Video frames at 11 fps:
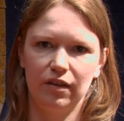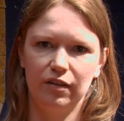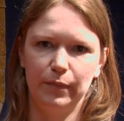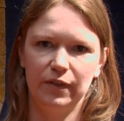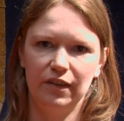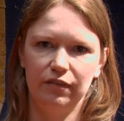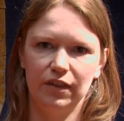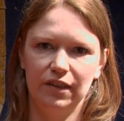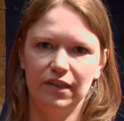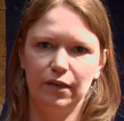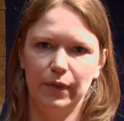
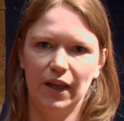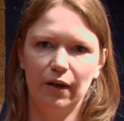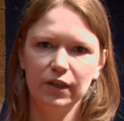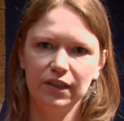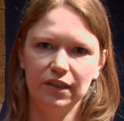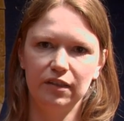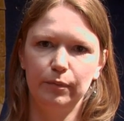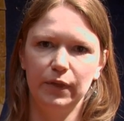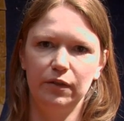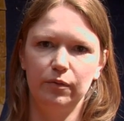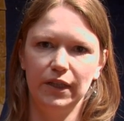specific similarities
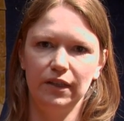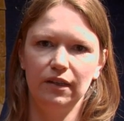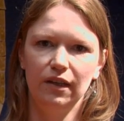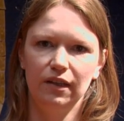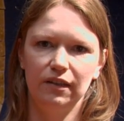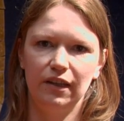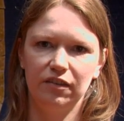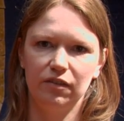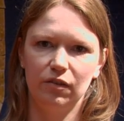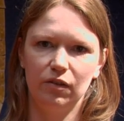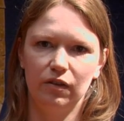between
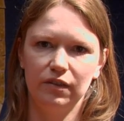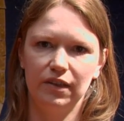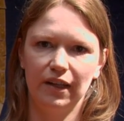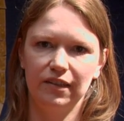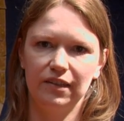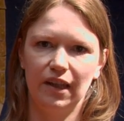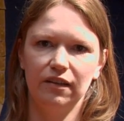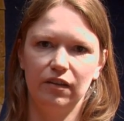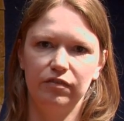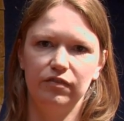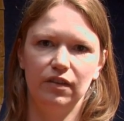national contexts
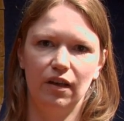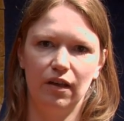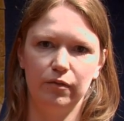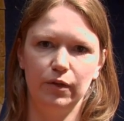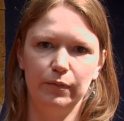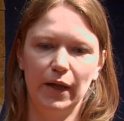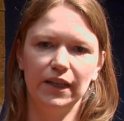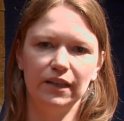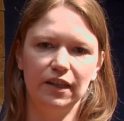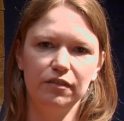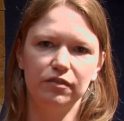and of
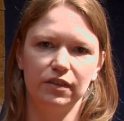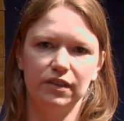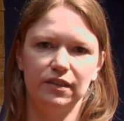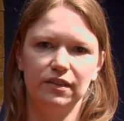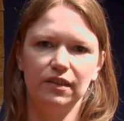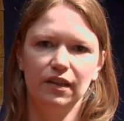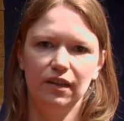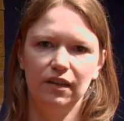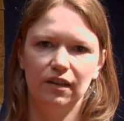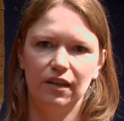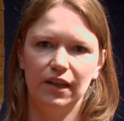remaining differences
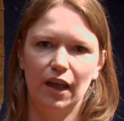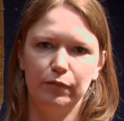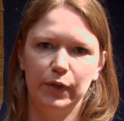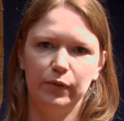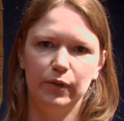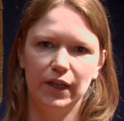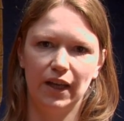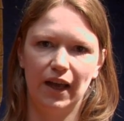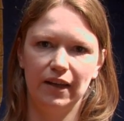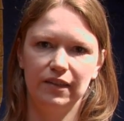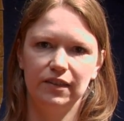can be
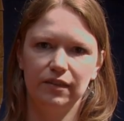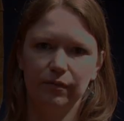realized.